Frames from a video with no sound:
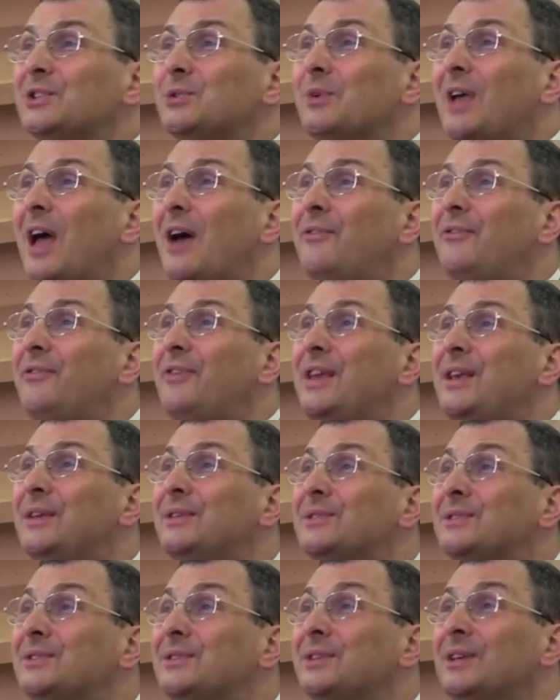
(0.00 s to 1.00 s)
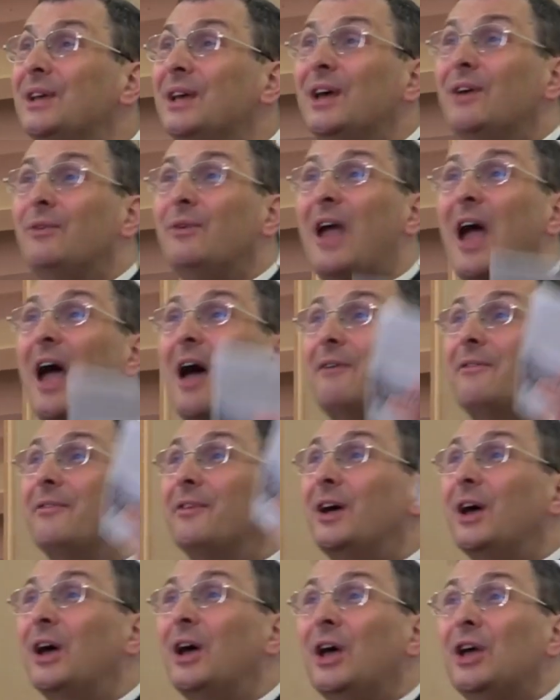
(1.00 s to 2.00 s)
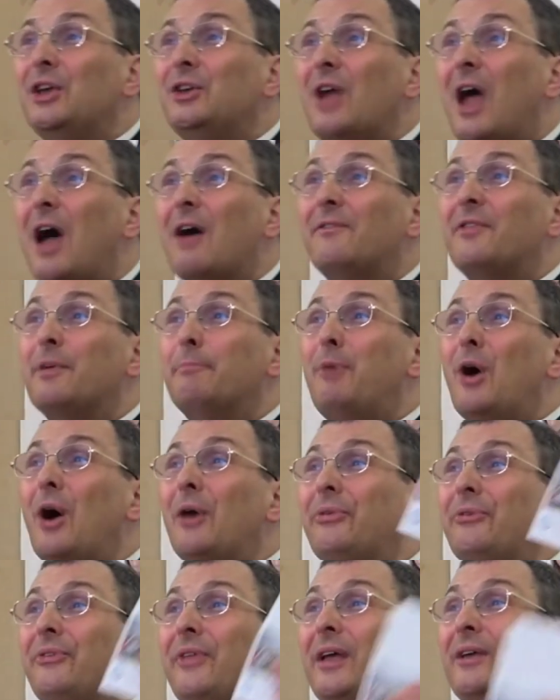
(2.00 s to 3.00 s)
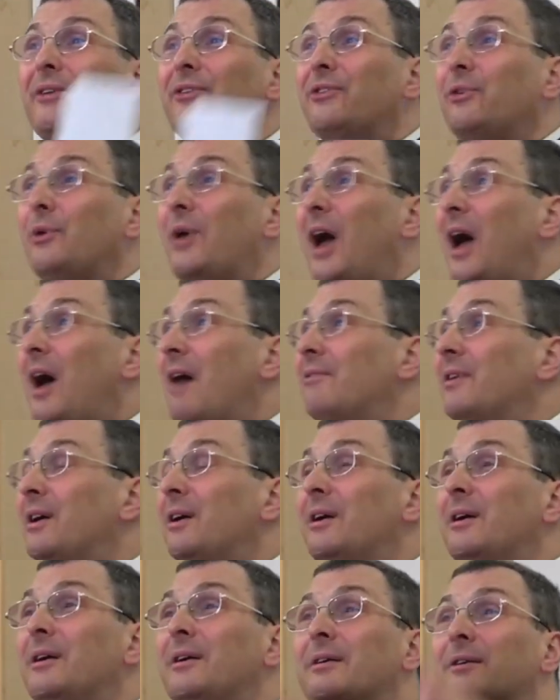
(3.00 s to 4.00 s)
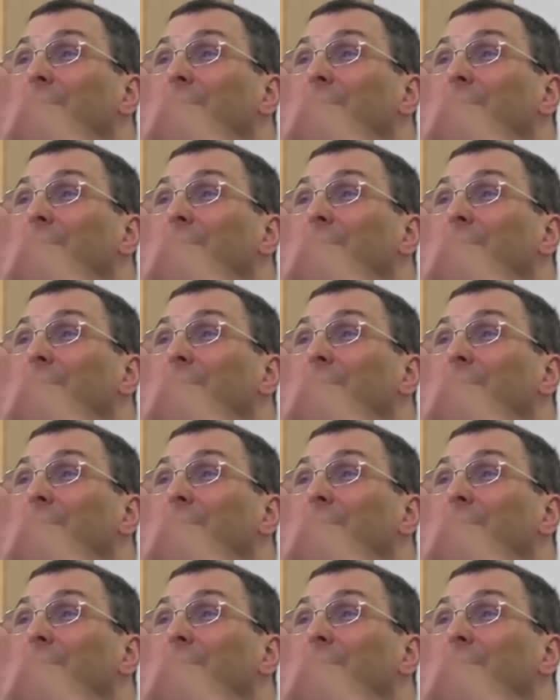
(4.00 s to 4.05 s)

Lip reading: we have feasts, you have the birthdays, you have